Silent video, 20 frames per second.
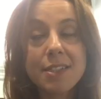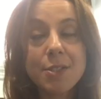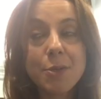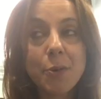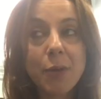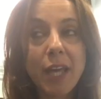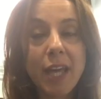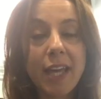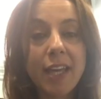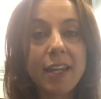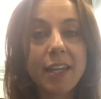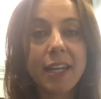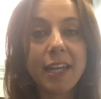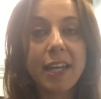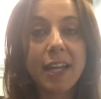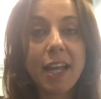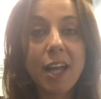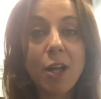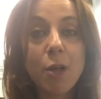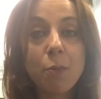it's okay to
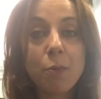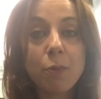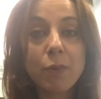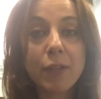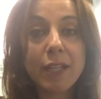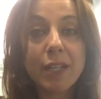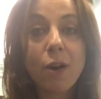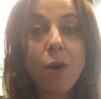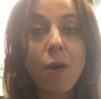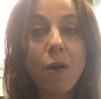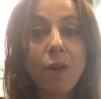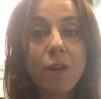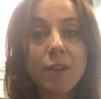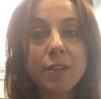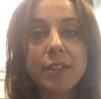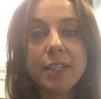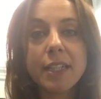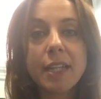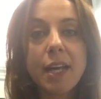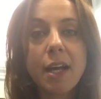get help. We all
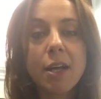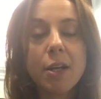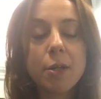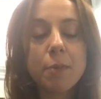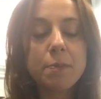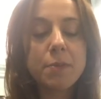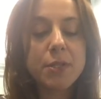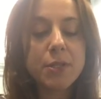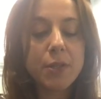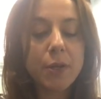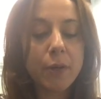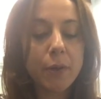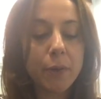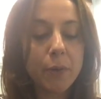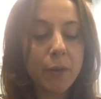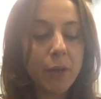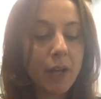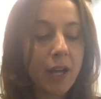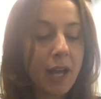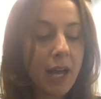need help.
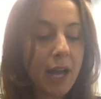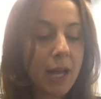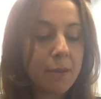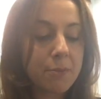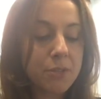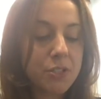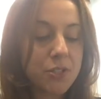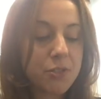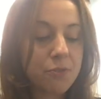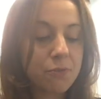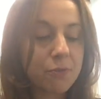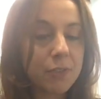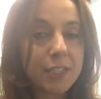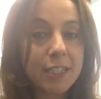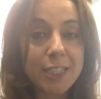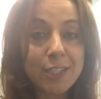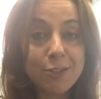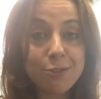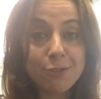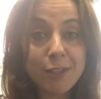So I'm just
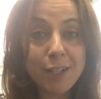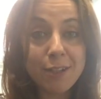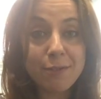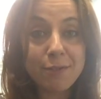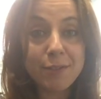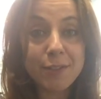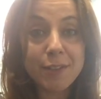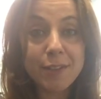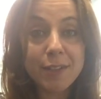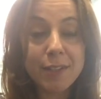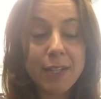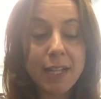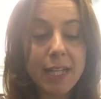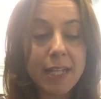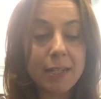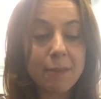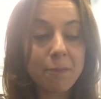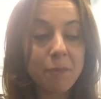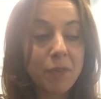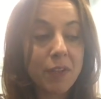really grateful.
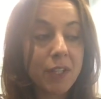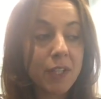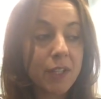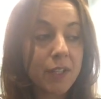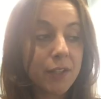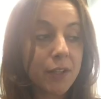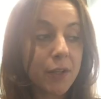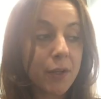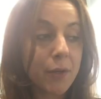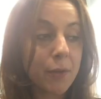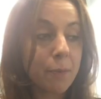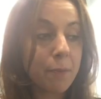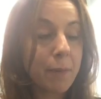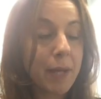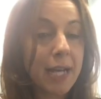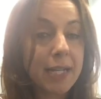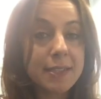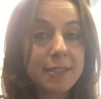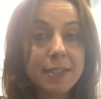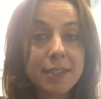And you know,
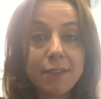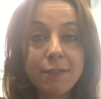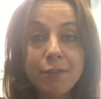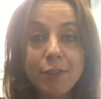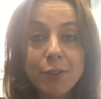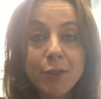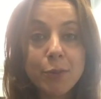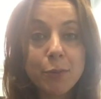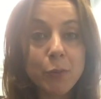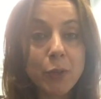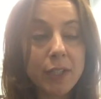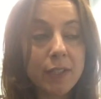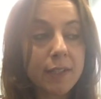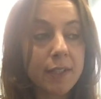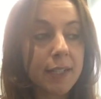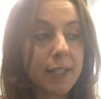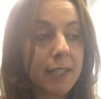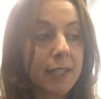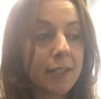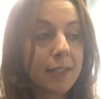back to if you're
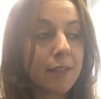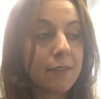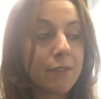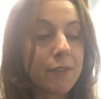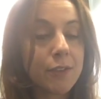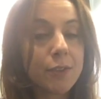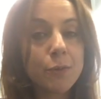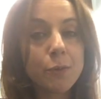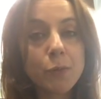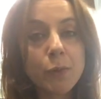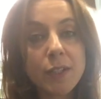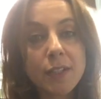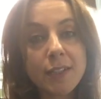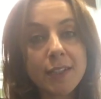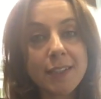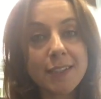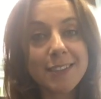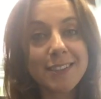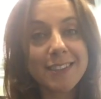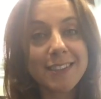willing
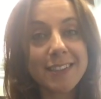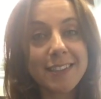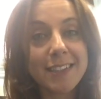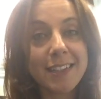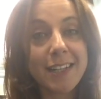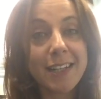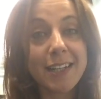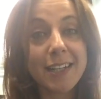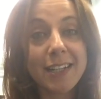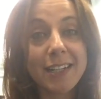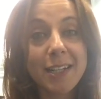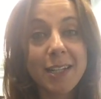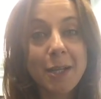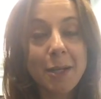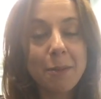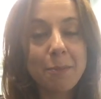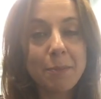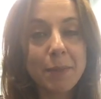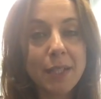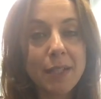to
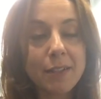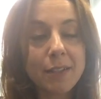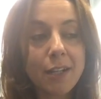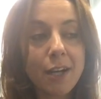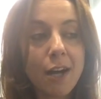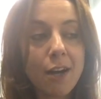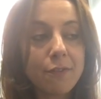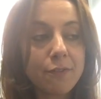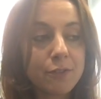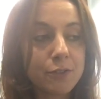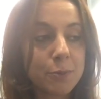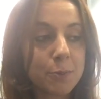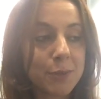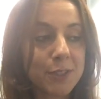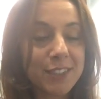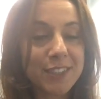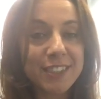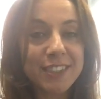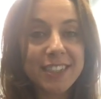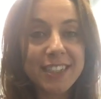be
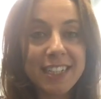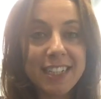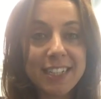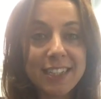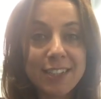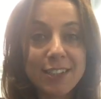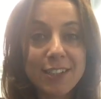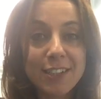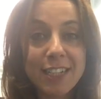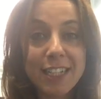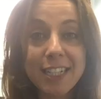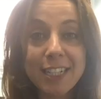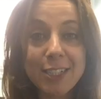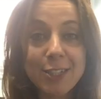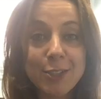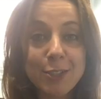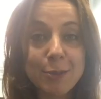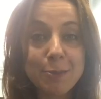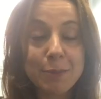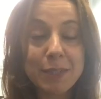uncomfortable and look at
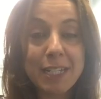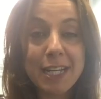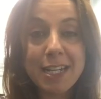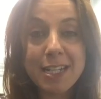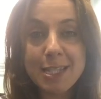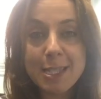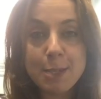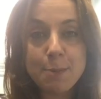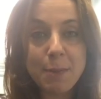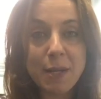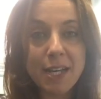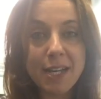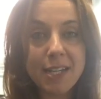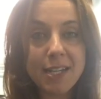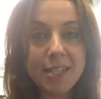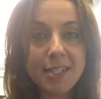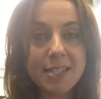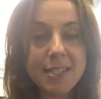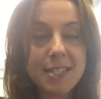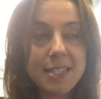your blind
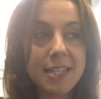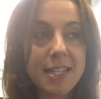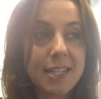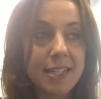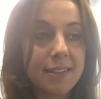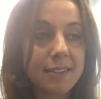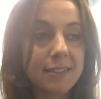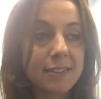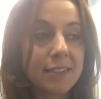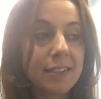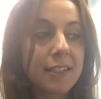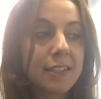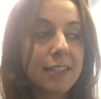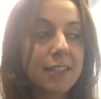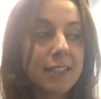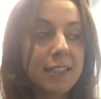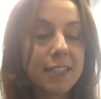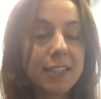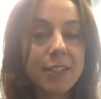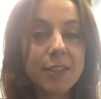spots and
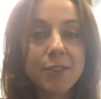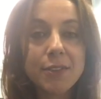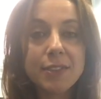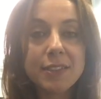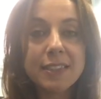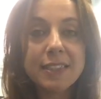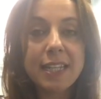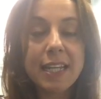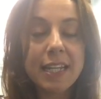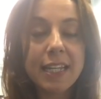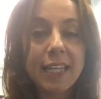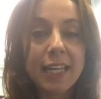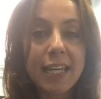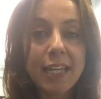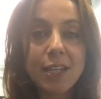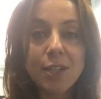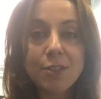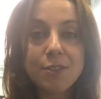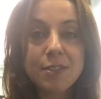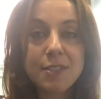you know
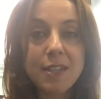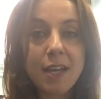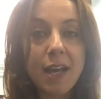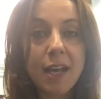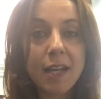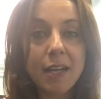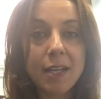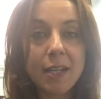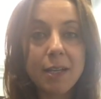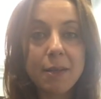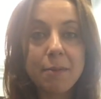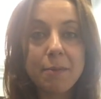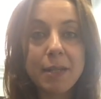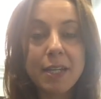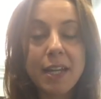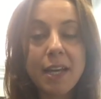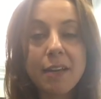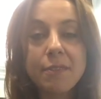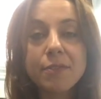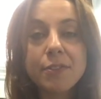dedicate your time
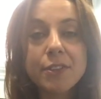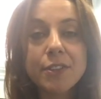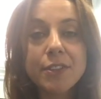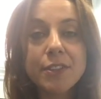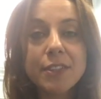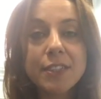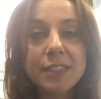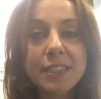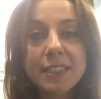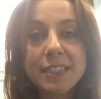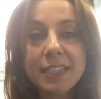and effort,